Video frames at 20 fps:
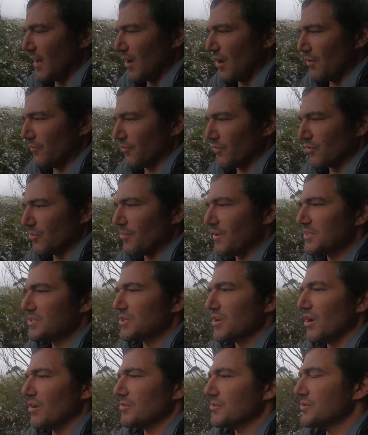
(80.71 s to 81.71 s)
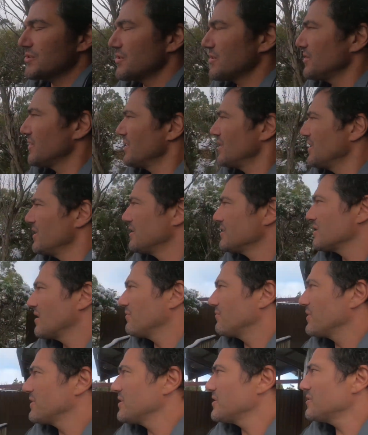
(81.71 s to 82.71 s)
over on the west coast. So
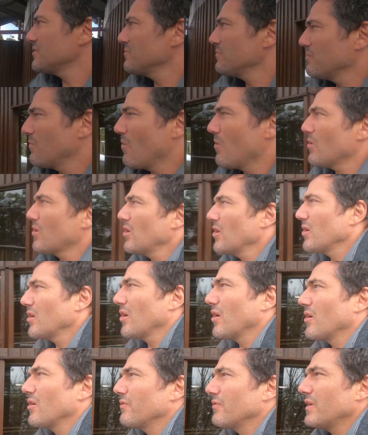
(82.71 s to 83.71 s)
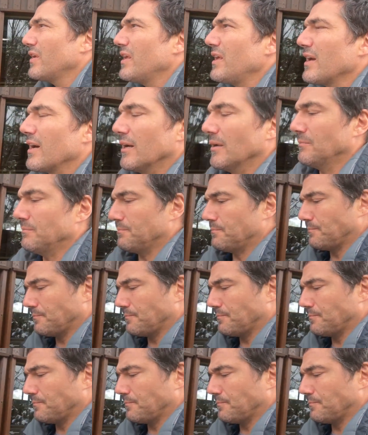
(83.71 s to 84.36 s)
if we just walk over here,